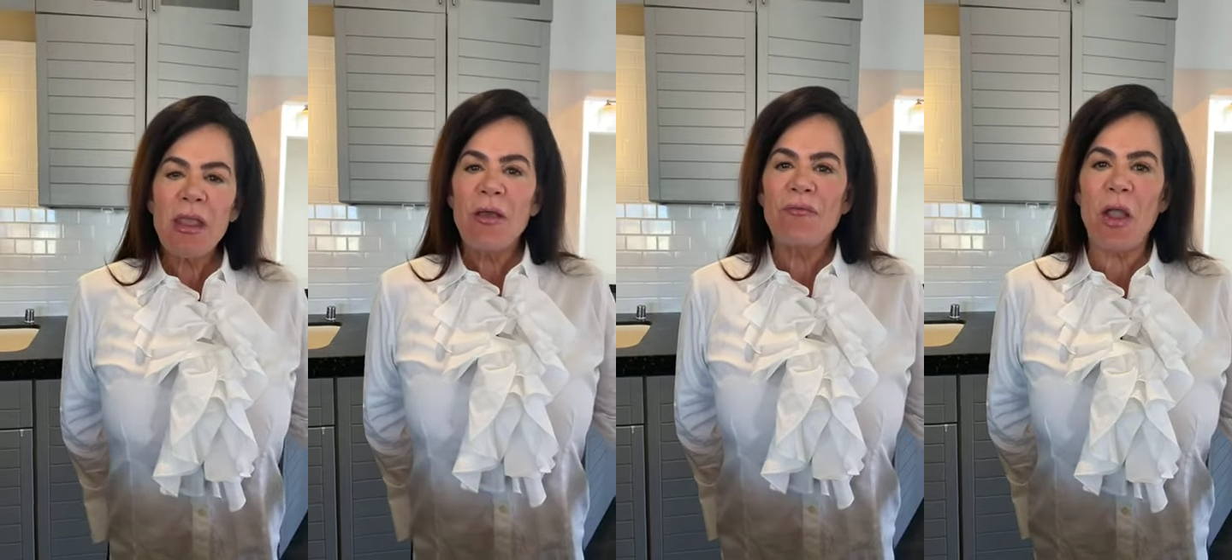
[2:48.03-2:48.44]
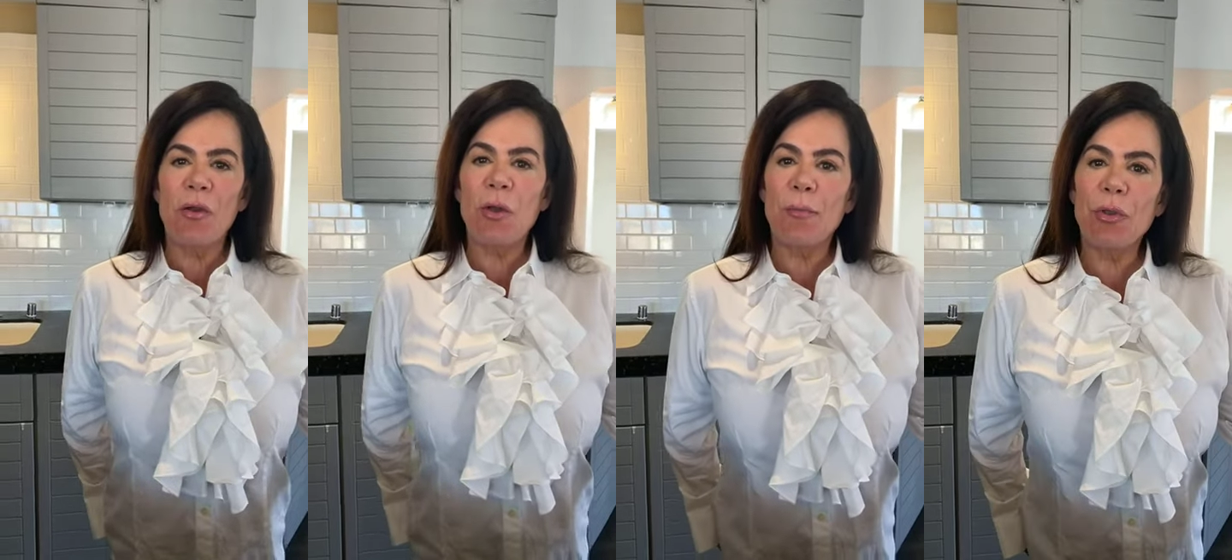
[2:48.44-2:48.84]

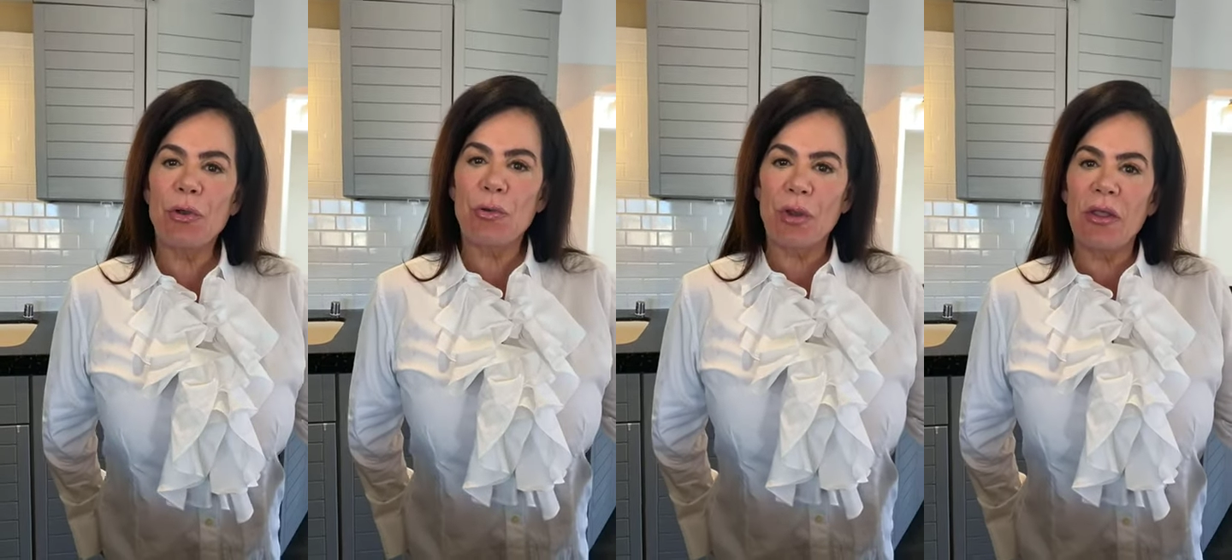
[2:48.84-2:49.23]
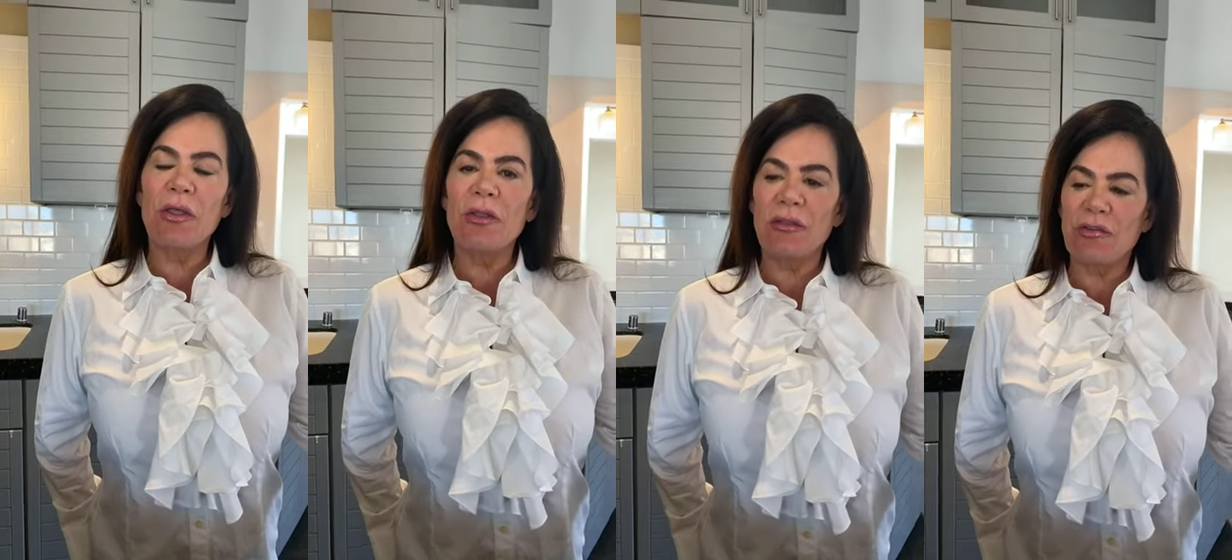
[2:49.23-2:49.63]
fire up your
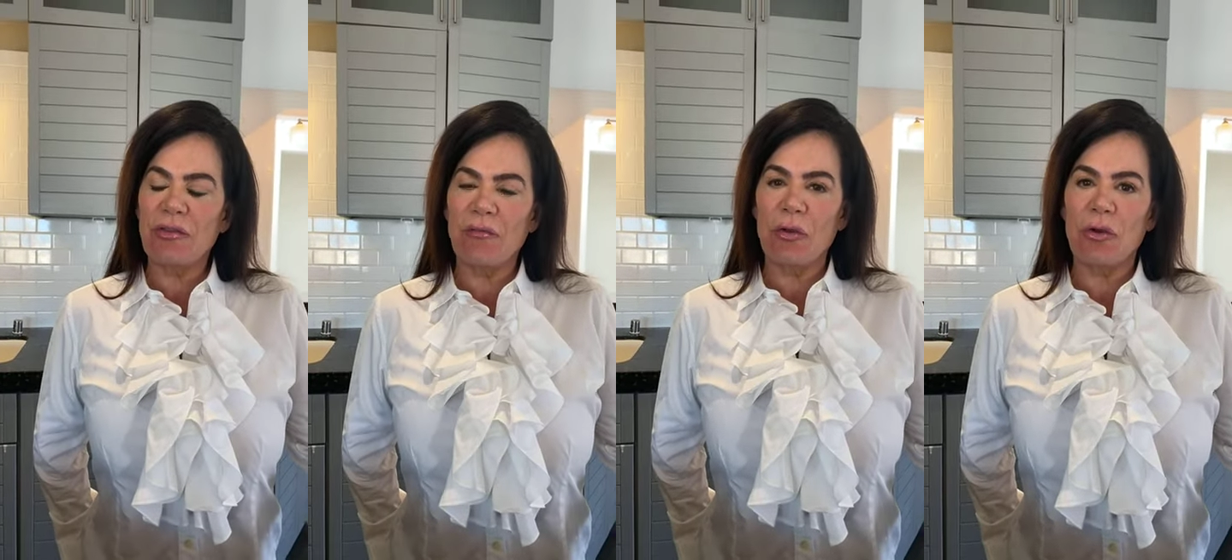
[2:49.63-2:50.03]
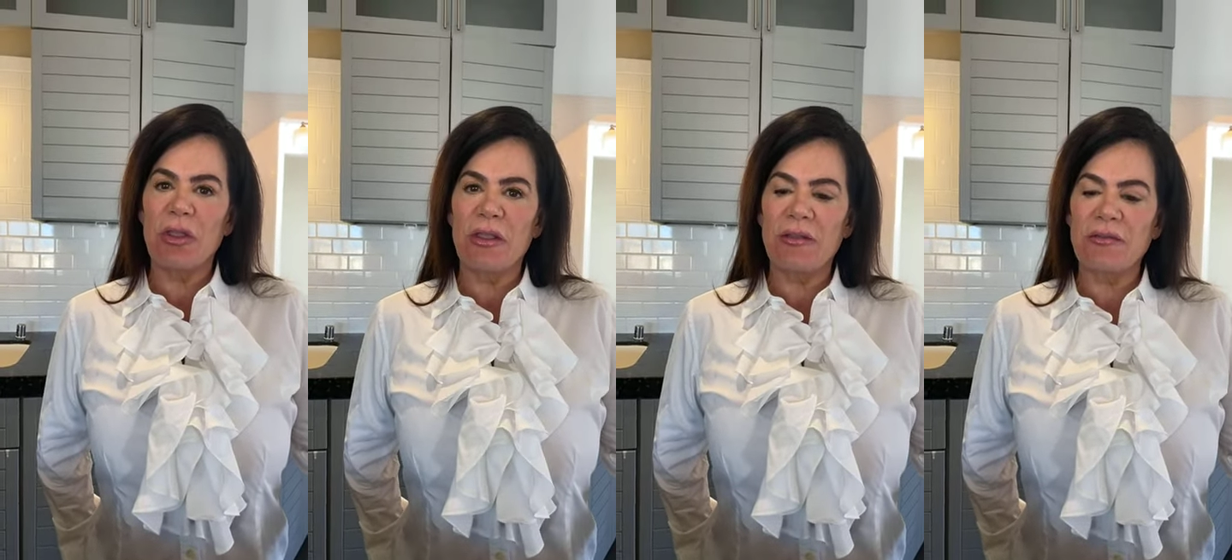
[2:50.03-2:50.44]
grill unless you have a
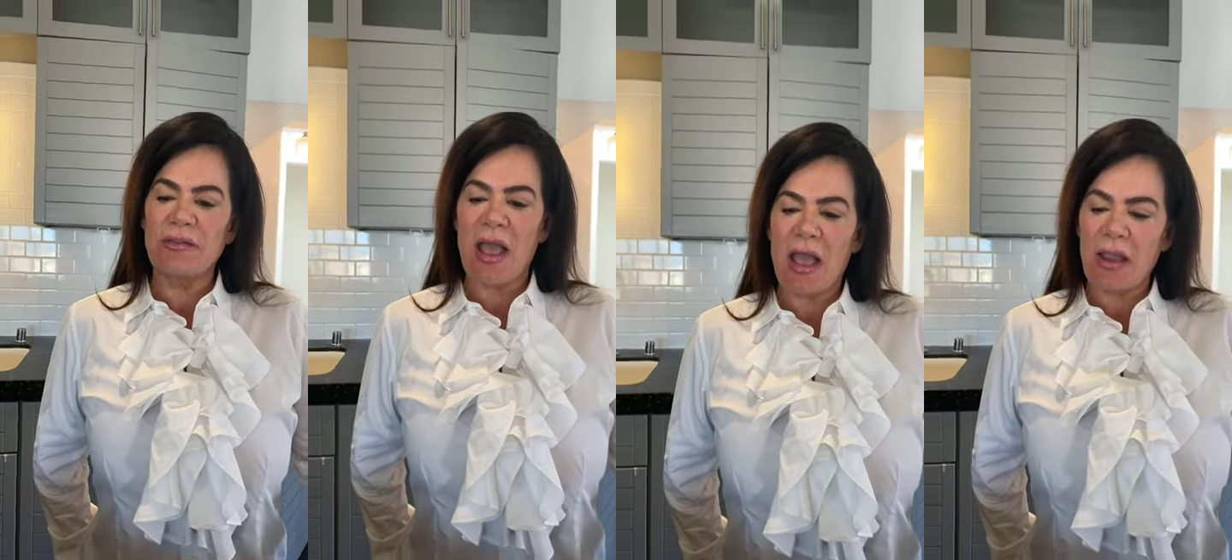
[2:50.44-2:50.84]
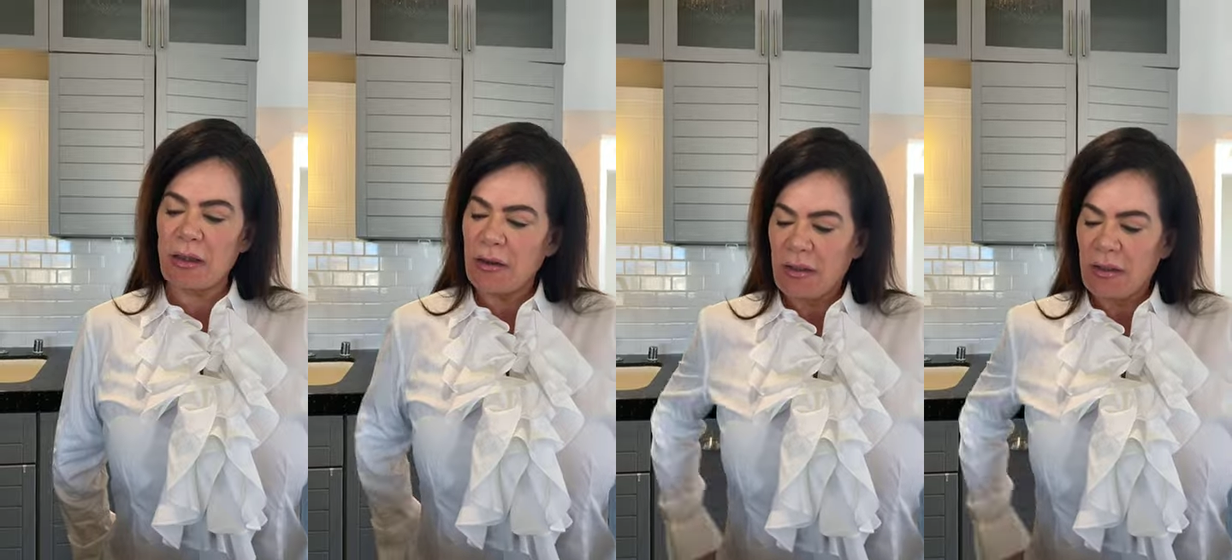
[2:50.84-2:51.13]
grill inside.